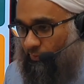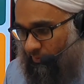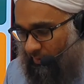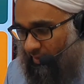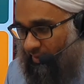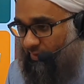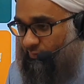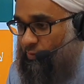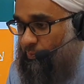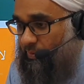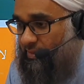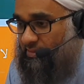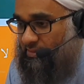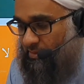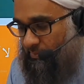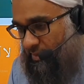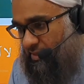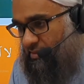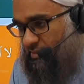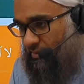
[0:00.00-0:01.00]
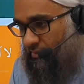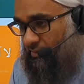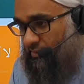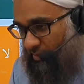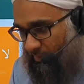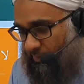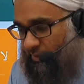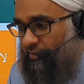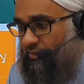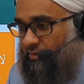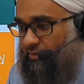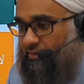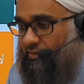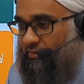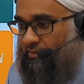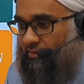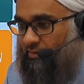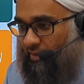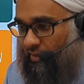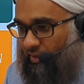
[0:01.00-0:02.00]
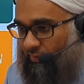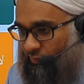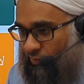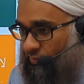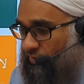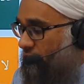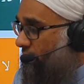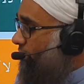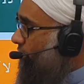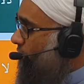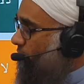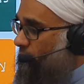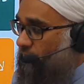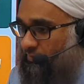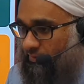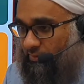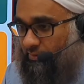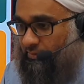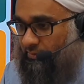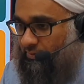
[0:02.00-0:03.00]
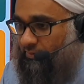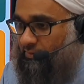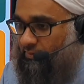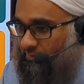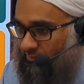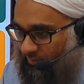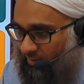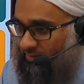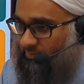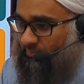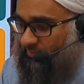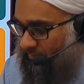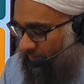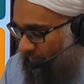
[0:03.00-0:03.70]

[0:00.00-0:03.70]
I give you peace. It means come on, if you dare to. Fahim?